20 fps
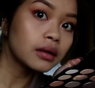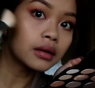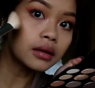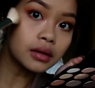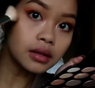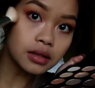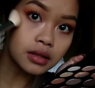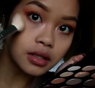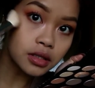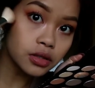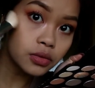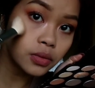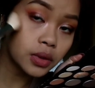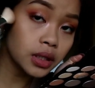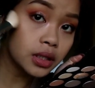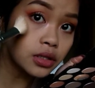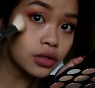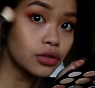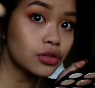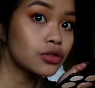because this
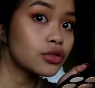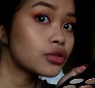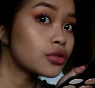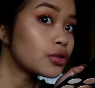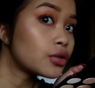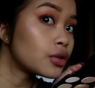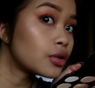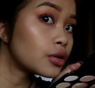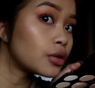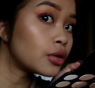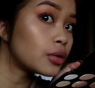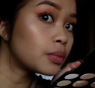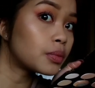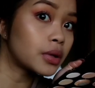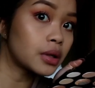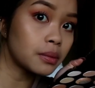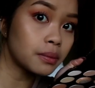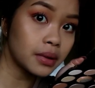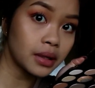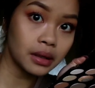one is
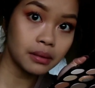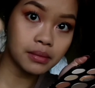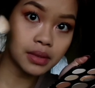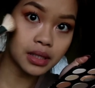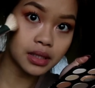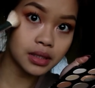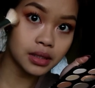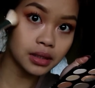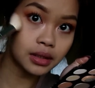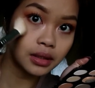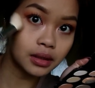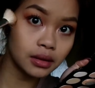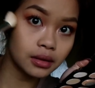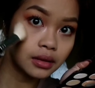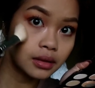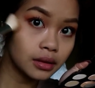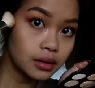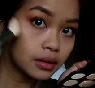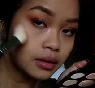super pigmented.